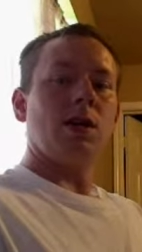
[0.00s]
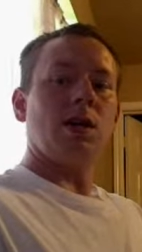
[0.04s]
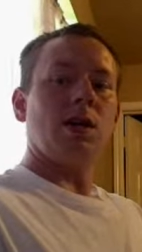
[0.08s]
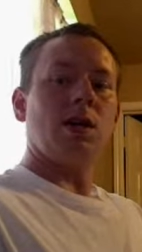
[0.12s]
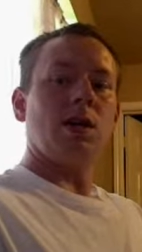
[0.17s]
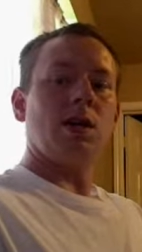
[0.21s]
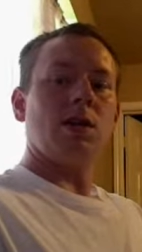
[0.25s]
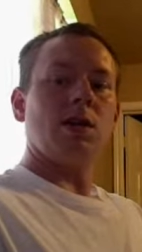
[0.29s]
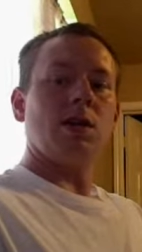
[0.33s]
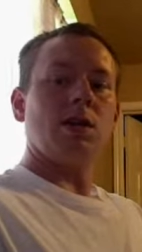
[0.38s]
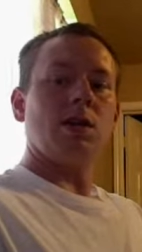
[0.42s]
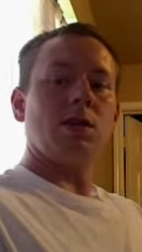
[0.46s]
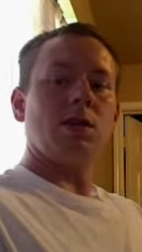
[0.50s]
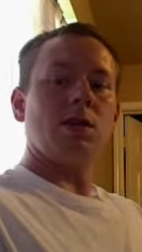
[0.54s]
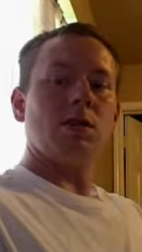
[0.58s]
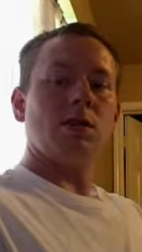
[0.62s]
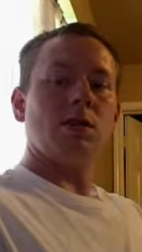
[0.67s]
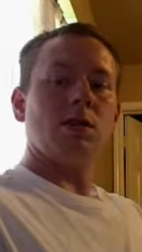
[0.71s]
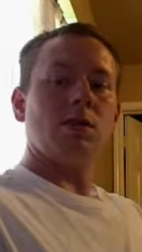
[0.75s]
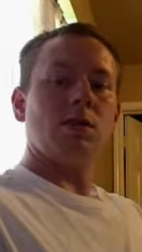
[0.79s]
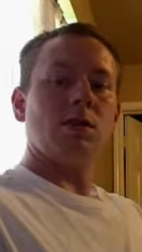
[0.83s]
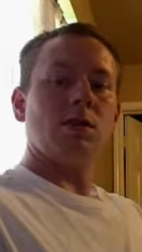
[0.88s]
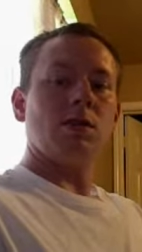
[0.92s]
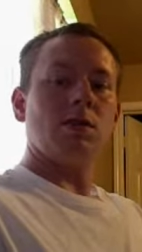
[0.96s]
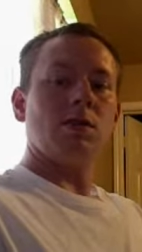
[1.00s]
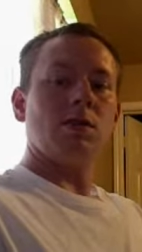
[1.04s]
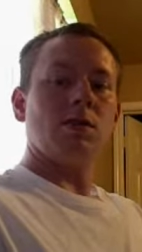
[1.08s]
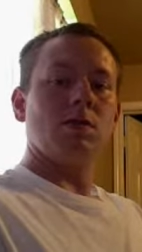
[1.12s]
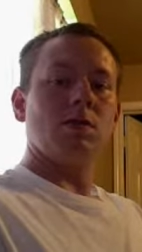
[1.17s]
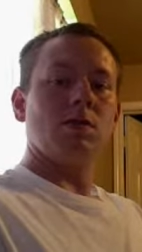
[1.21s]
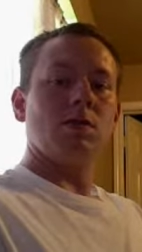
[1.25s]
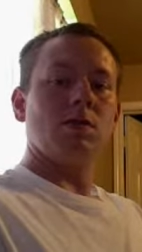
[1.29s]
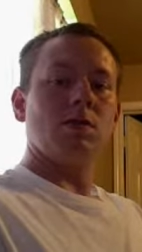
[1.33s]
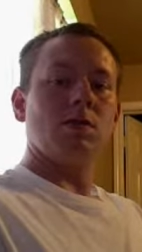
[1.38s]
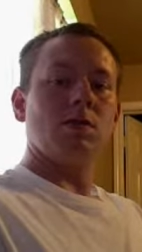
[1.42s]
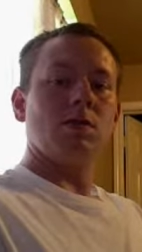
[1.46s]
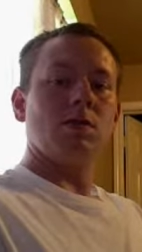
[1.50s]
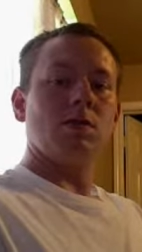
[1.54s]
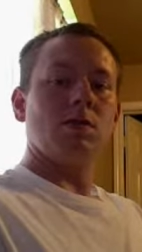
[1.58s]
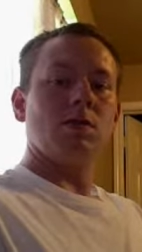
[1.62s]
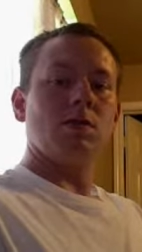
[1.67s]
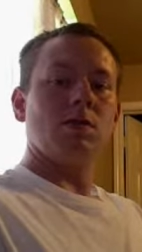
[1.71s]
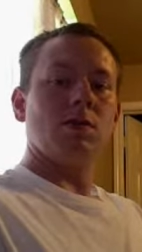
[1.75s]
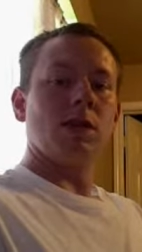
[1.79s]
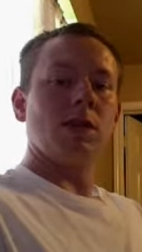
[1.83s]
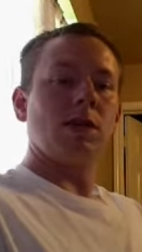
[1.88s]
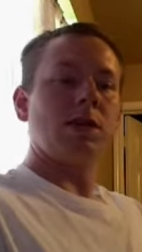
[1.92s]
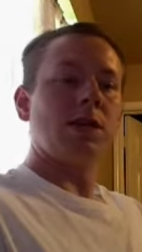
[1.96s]
and
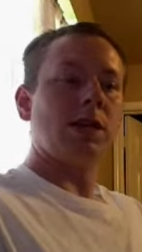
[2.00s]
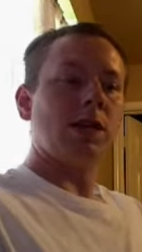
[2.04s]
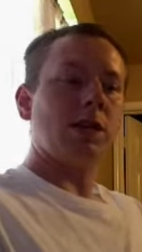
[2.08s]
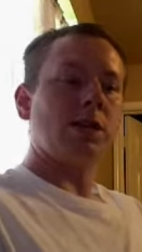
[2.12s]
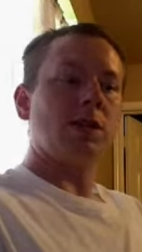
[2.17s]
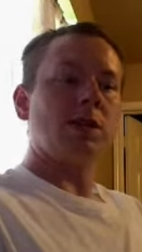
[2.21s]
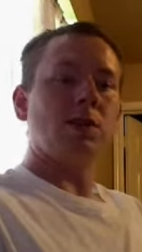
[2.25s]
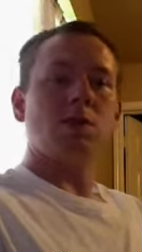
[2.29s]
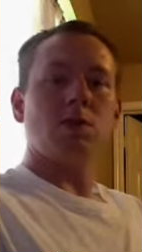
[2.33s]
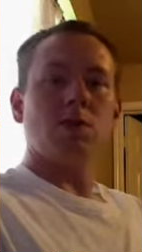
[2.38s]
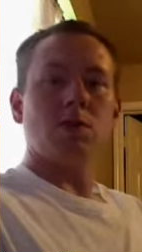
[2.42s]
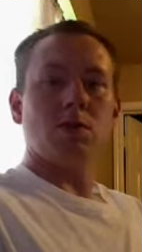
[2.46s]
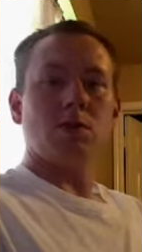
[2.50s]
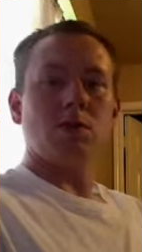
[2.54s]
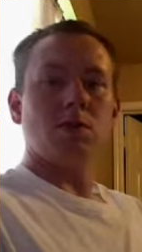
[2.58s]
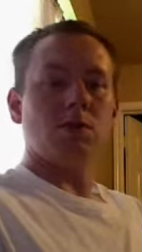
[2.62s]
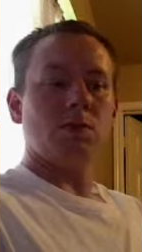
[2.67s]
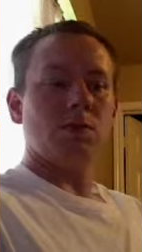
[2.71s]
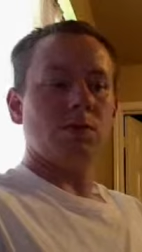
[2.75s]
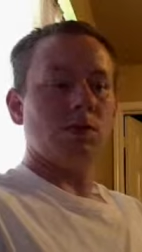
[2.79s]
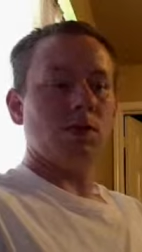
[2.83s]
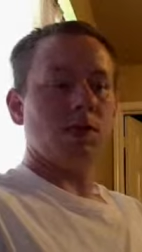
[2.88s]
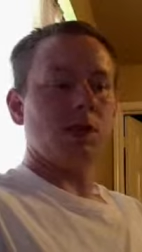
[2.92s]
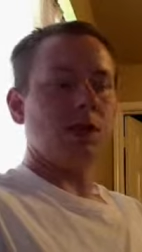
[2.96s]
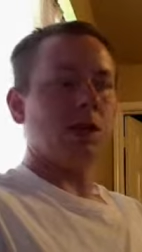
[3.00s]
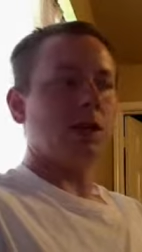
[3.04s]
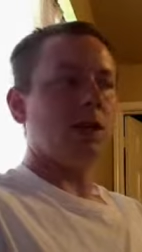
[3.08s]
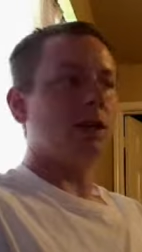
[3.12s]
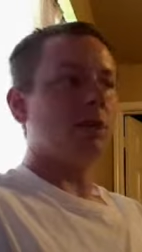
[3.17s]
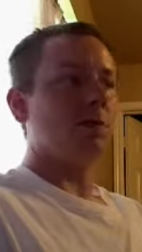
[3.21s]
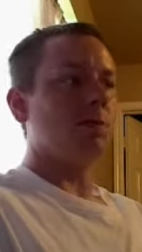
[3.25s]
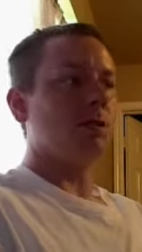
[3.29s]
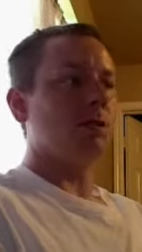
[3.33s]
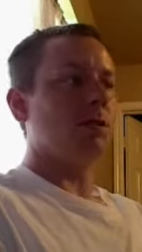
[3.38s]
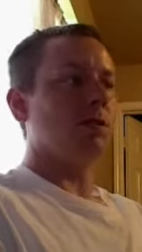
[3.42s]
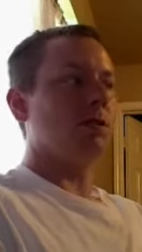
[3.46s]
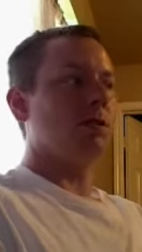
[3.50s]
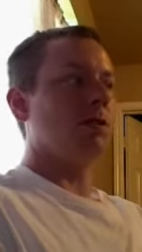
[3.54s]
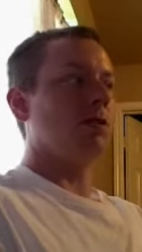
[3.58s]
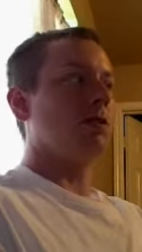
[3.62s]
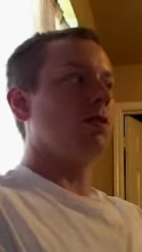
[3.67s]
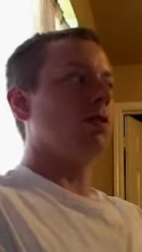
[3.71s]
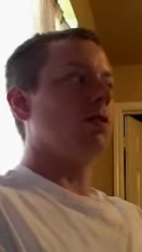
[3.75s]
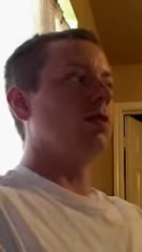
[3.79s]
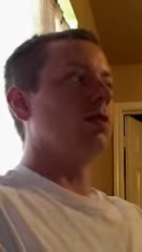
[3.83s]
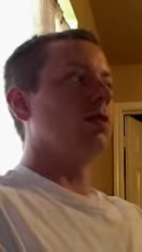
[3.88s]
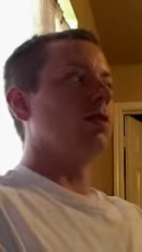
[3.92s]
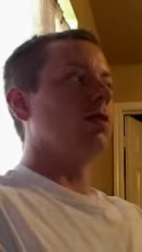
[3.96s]
conducted through an element,
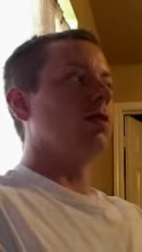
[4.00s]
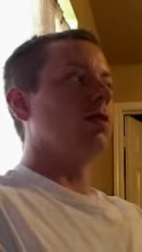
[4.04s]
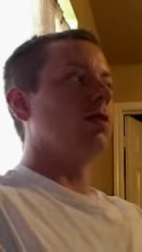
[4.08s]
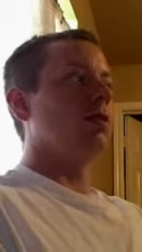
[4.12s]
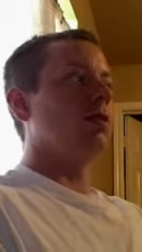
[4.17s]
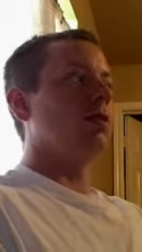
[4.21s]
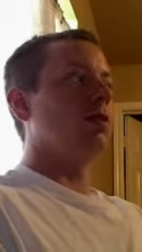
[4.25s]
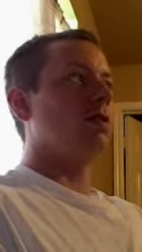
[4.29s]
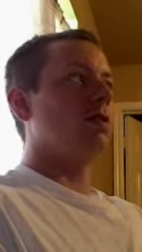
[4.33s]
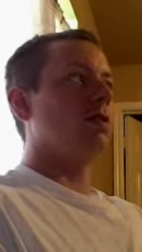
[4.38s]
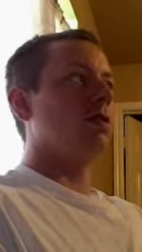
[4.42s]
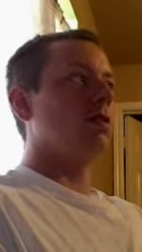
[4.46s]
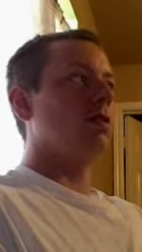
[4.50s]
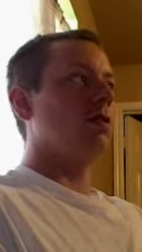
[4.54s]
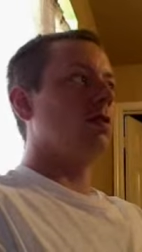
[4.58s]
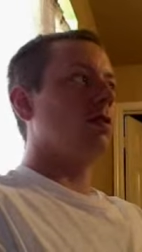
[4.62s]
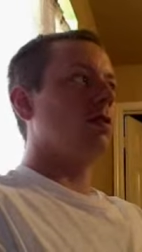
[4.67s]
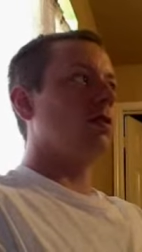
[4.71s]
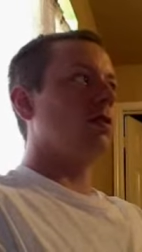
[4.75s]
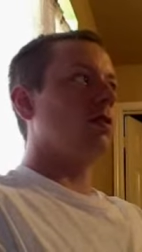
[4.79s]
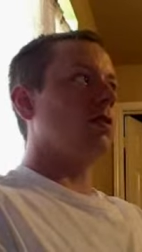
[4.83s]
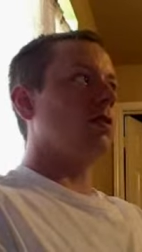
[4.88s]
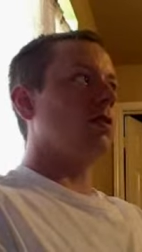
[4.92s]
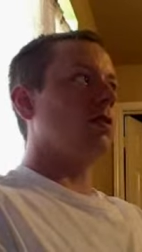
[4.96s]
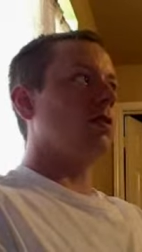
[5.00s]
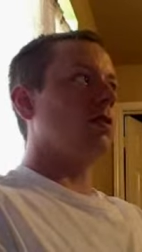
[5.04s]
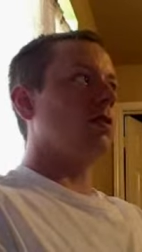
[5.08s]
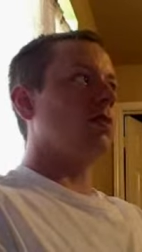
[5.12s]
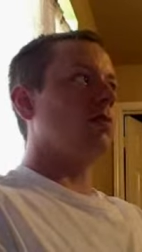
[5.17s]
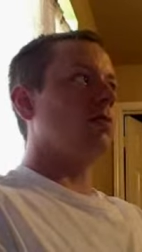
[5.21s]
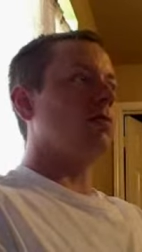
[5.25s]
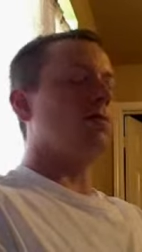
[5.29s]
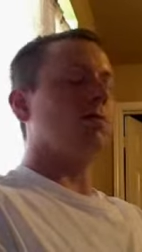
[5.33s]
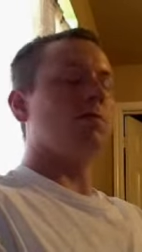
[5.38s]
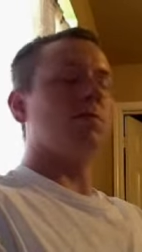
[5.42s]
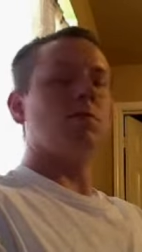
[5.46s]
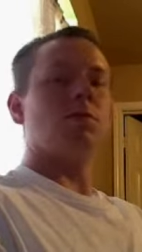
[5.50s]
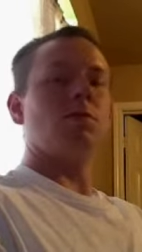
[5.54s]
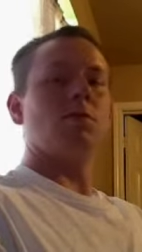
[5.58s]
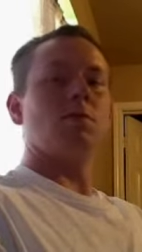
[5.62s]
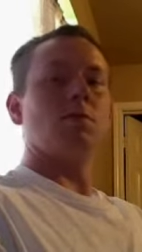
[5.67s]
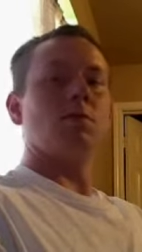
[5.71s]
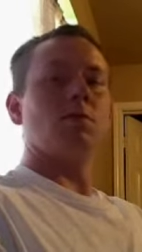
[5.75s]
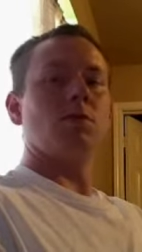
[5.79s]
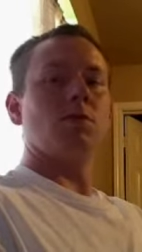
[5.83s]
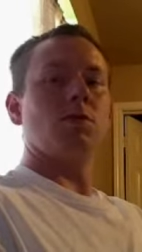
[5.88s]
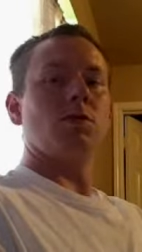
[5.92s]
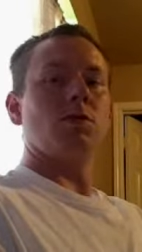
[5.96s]
uh,
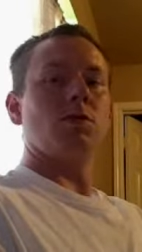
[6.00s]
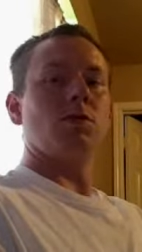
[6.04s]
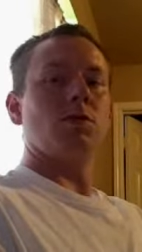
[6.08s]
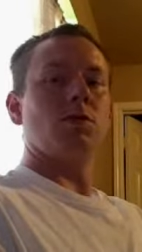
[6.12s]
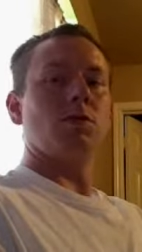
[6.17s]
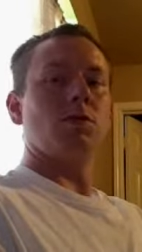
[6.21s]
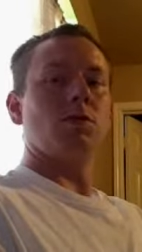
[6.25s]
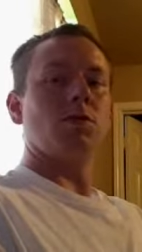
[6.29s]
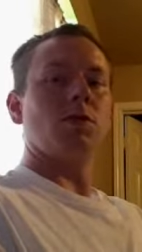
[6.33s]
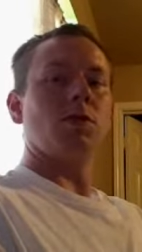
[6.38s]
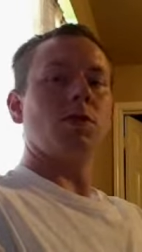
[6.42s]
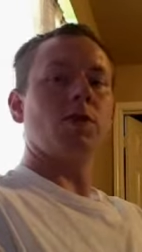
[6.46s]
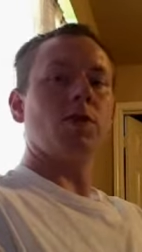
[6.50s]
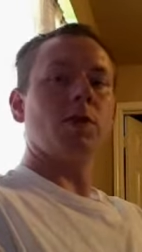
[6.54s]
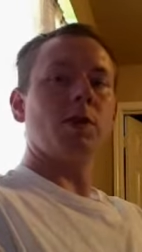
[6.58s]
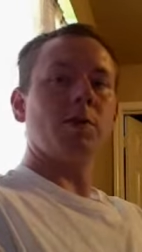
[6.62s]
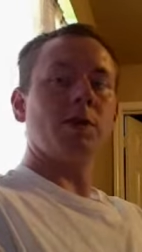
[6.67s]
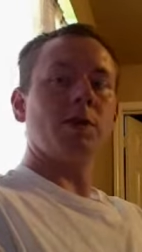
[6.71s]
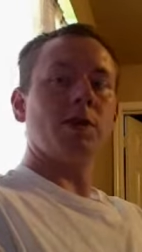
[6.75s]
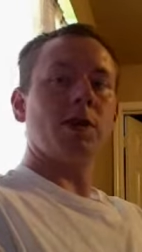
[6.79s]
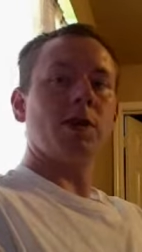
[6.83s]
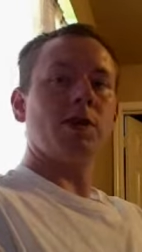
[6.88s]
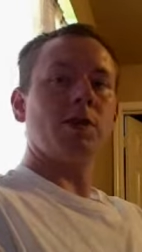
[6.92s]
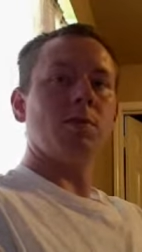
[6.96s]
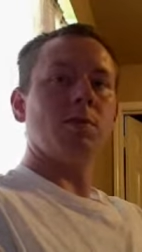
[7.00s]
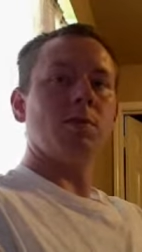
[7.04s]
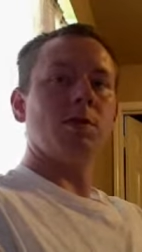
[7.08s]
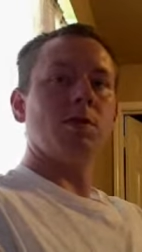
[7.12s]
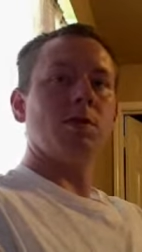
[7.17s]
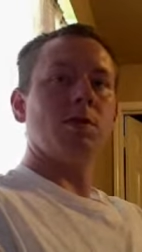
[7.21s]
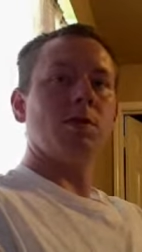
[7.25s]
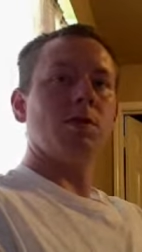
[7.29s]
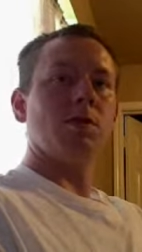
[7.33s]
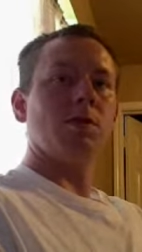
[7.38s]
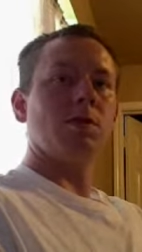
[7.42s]
through a criminal element.